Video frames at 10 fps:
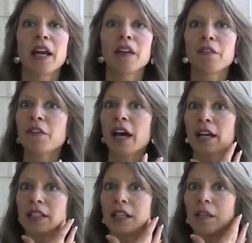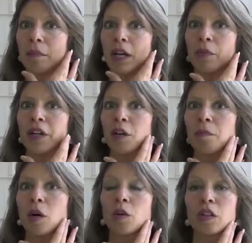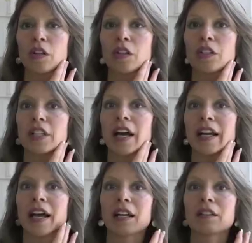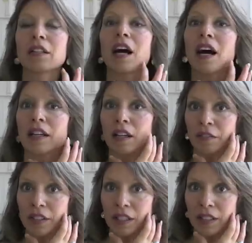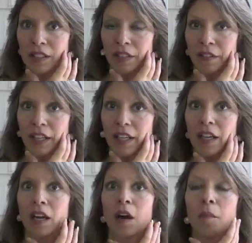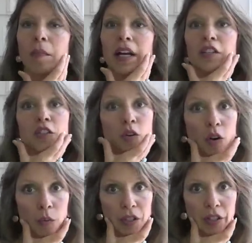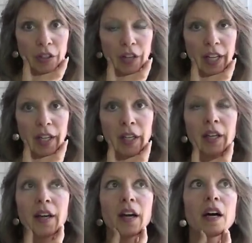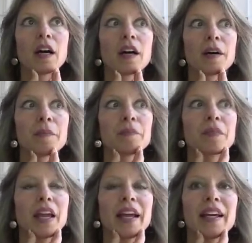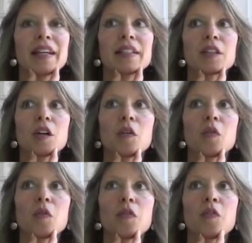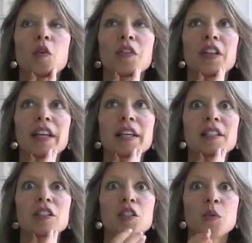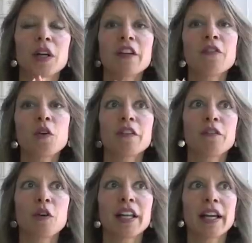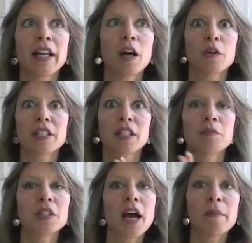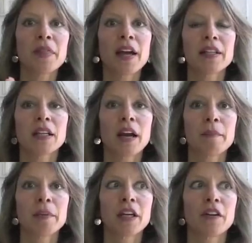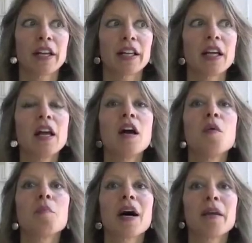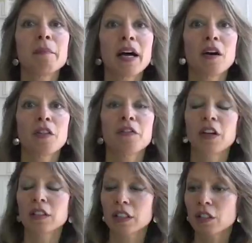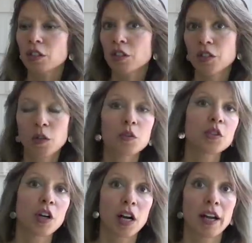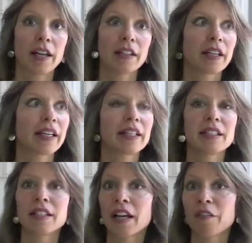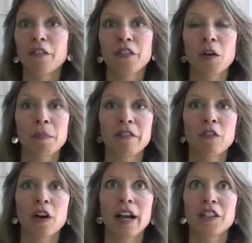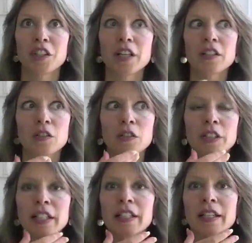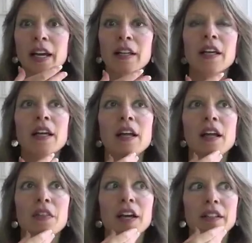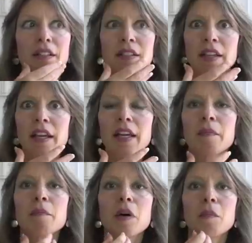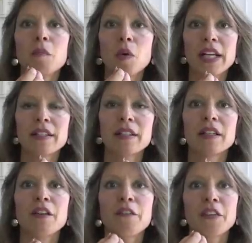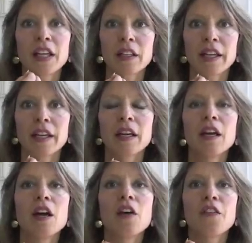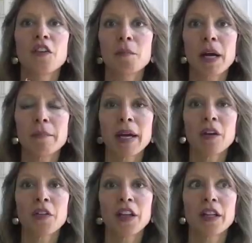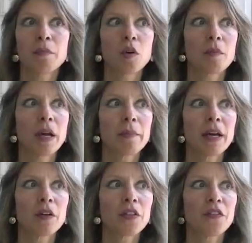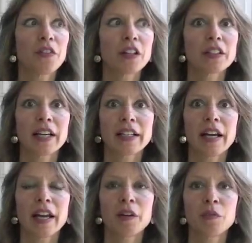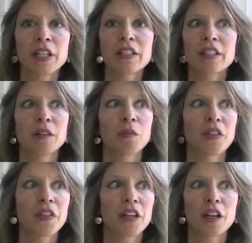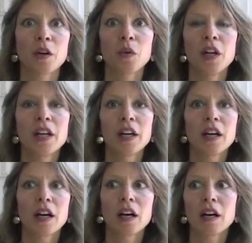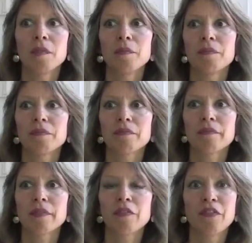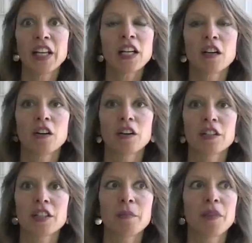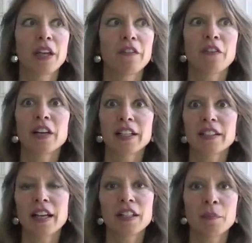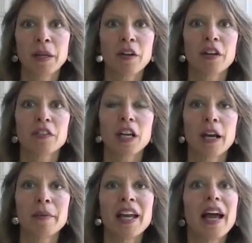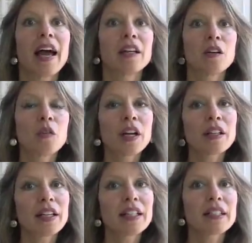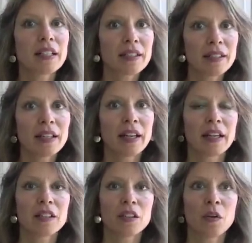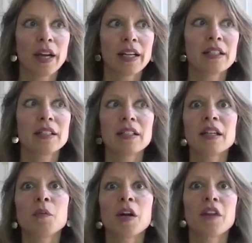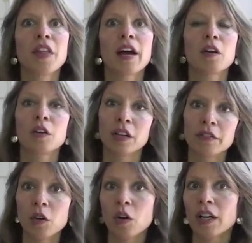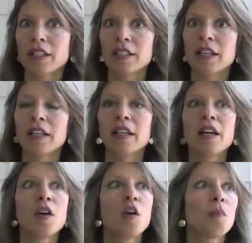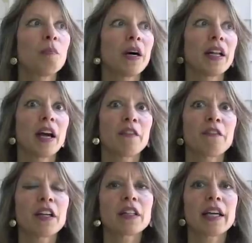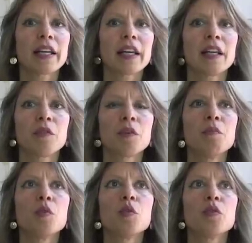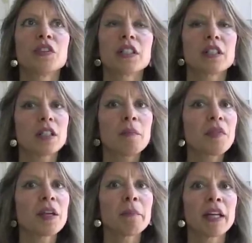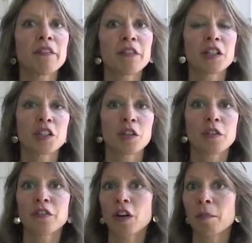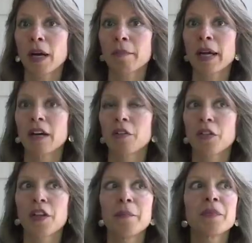In fact, in my rear molars, I had a lot of sensitivity. My jaw was hurting, um, and for the next 24 to 48 hours, sometime in that time period, my mouth felt so dry, like it's never felt before. I just couldn't get that same moistened feeling from my mouth anymore. My mouth felt like I had rinsed it with, you know, um, vinegar or something for an extended period of time. And oil is acidic, so I can see where that could have caused it, but I feel like it removed something beneficial from my mouth.